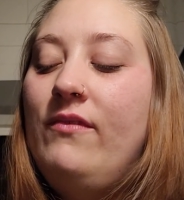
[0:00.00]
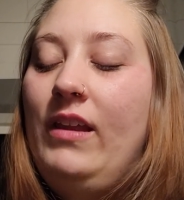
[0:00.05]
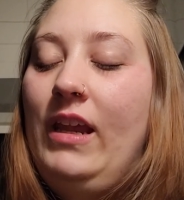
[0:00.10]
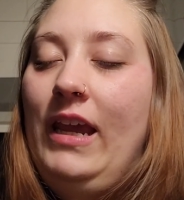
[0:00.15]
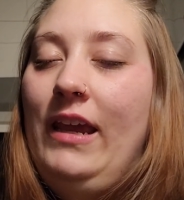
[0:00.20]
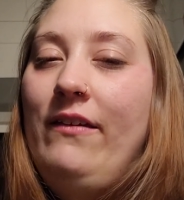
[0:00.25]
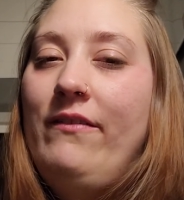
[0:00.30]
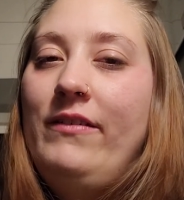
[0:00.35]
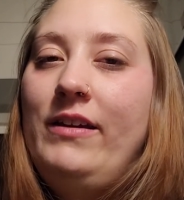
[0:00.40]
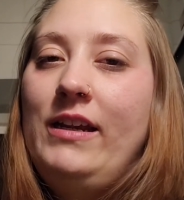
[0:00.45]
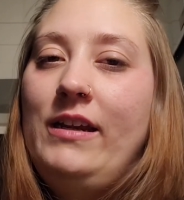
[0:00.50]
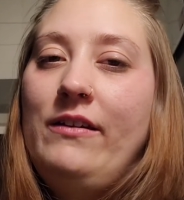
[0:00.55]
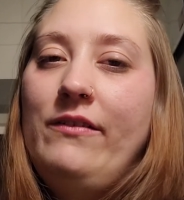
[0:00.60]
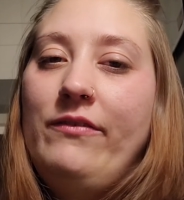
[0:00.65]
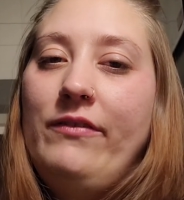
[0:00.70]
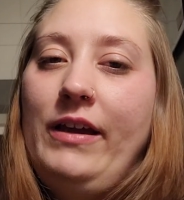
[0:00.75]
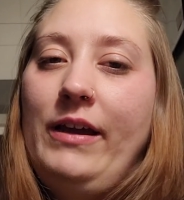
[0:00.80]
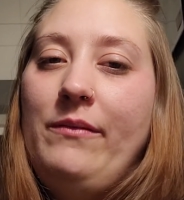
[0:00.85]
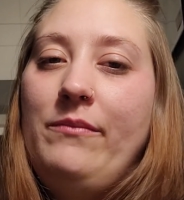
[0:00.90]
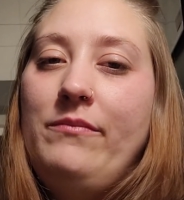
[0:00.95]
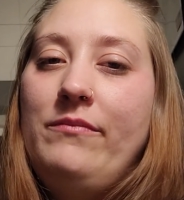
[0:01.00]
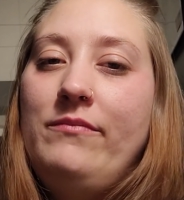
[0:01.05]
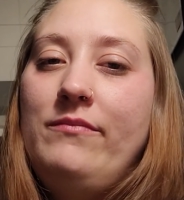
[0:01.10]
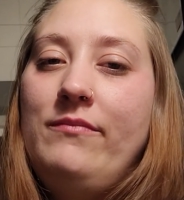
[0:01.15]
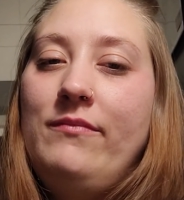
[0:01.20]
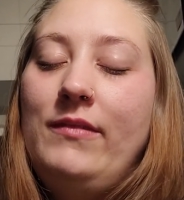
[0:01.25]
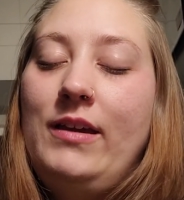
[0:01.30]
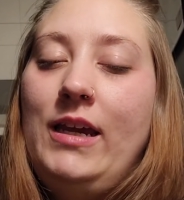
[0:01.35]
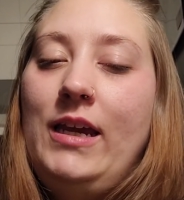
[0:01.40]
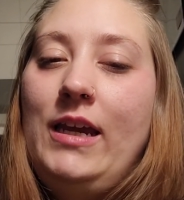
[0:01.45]
Even if I'm
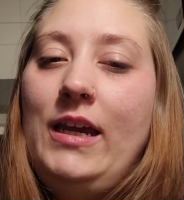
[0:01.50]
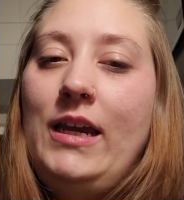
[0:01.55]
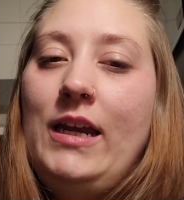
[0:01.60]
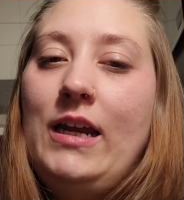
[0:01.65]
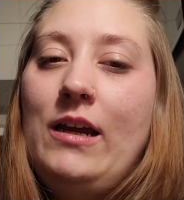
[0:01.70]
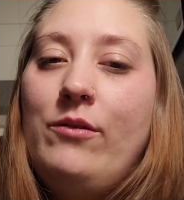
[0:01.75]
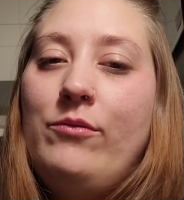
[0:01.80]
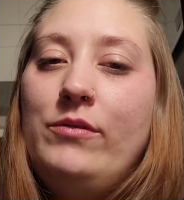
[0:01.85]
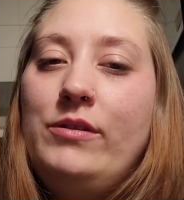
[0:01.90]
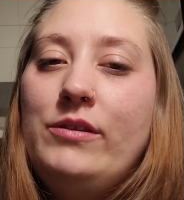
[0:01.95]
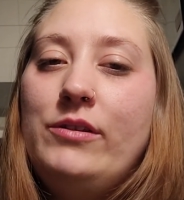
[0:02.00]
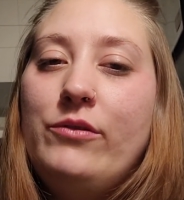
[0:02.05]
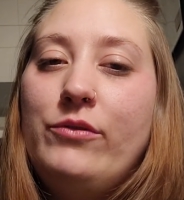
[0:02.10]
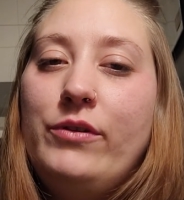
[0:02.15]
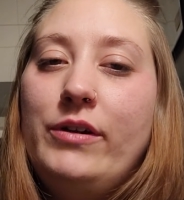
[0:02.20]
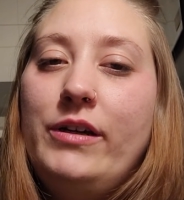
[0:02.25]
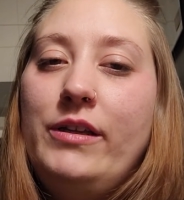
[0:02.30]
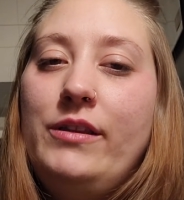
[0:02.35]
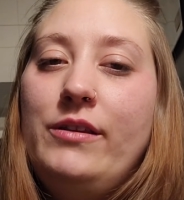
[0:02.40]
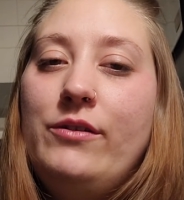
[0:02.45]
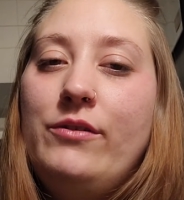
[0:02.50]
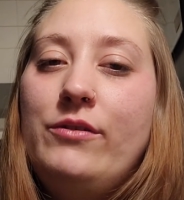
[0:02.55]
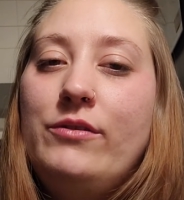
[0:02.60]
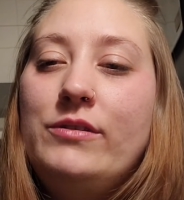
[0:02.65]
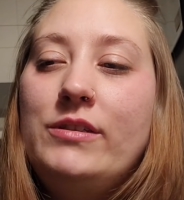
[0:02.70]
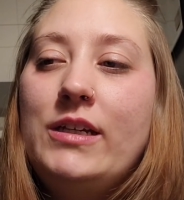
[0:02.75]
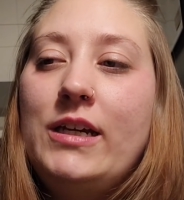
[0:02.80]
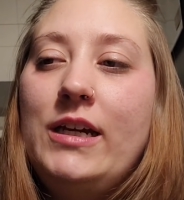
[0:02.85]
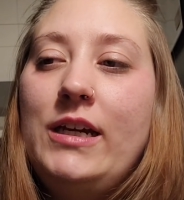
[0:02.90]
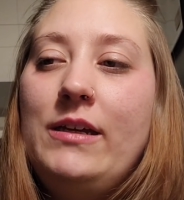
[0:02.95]
hanging out with Corey the whole
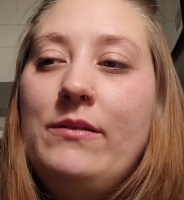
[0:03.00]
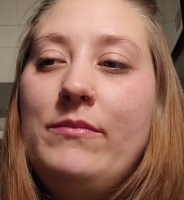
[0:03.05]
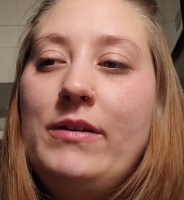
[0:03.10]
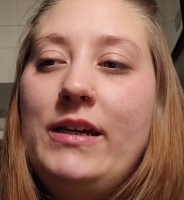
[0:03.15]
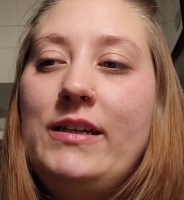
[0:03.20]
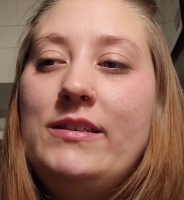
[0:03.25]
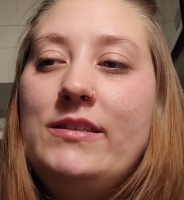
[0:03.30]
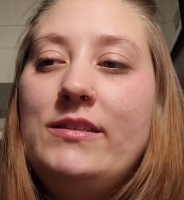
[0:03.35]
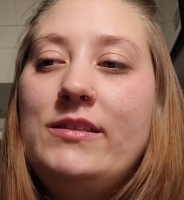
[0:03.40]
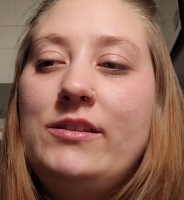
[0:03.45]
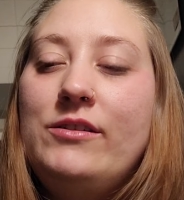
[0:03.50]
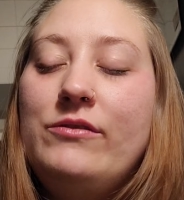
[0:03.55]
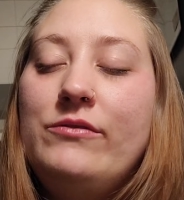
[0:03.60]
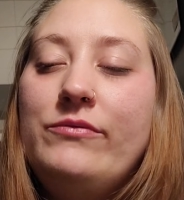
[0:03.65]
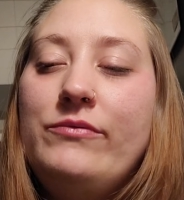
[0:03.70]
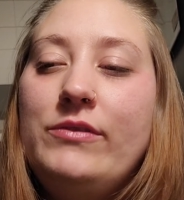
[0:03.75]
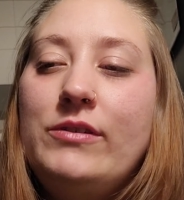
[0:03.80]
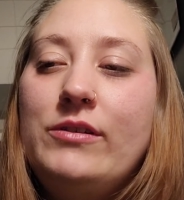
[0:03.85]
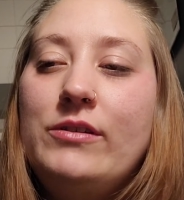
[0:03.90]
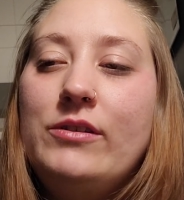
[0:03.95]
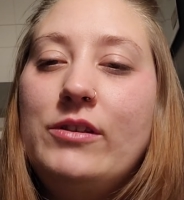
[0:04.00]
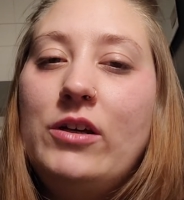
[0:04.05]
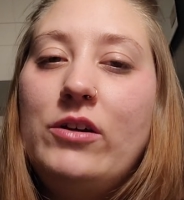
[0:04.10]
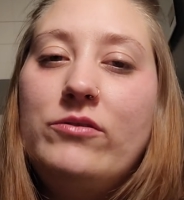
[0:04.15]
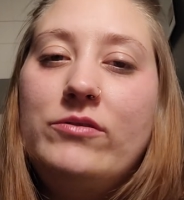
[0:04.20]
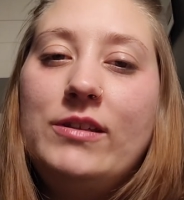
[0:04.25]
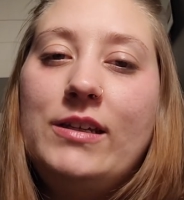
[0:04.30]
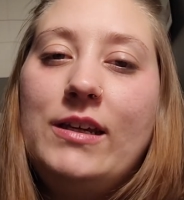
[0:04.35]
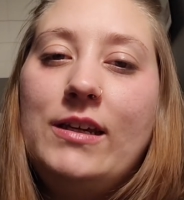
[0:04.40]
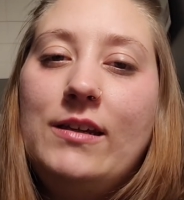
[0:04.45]
time, I still feel
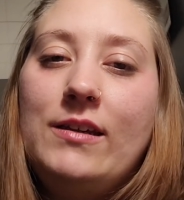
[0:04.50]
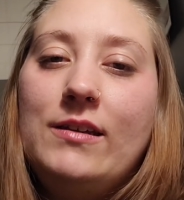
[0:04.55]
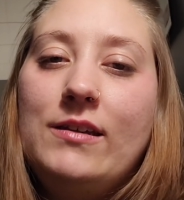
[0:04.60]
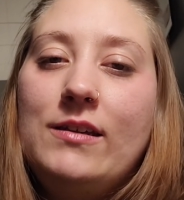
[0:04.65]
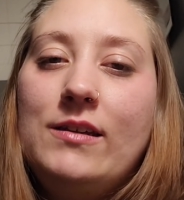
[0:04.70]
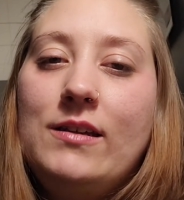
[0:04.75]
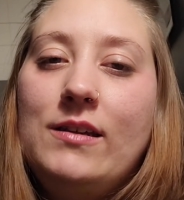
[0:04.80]
lonely.